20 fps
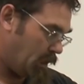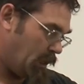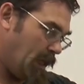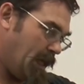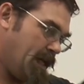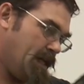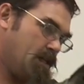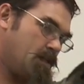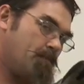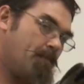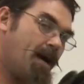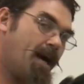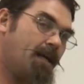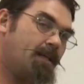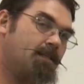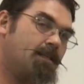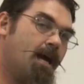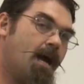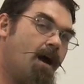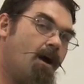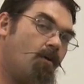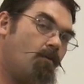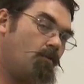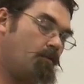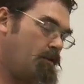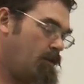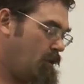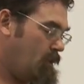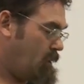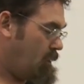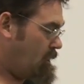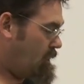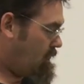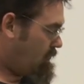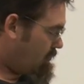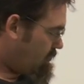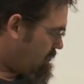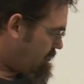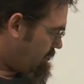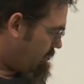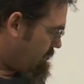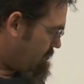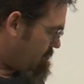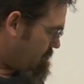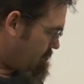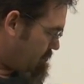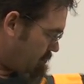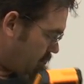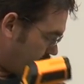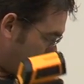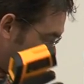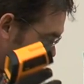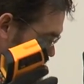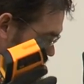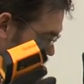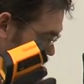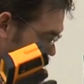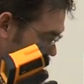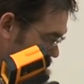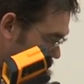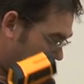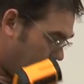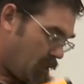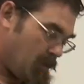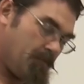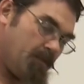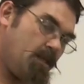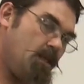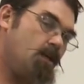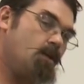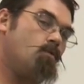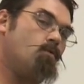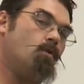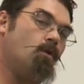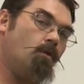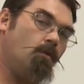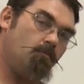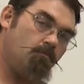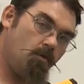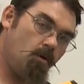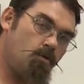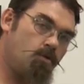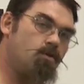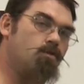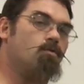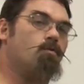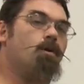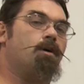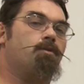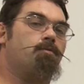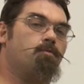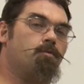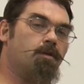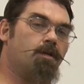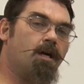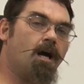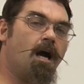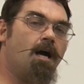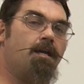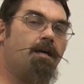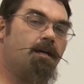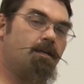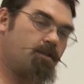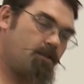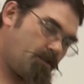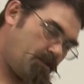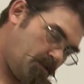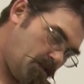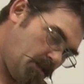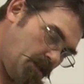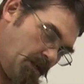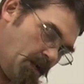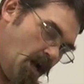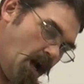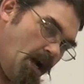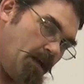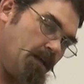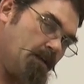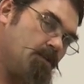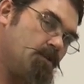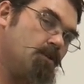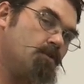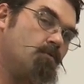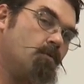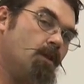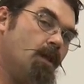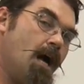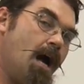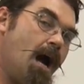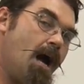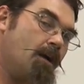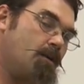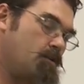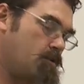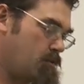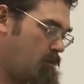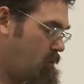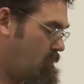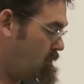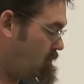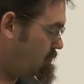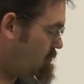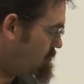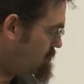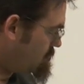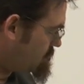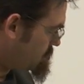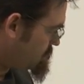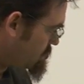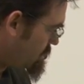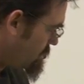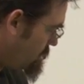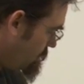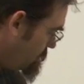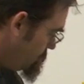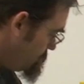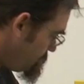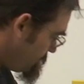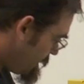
lays back down, it has become equal most of the way through the kydex, and the kydex is relaxed. So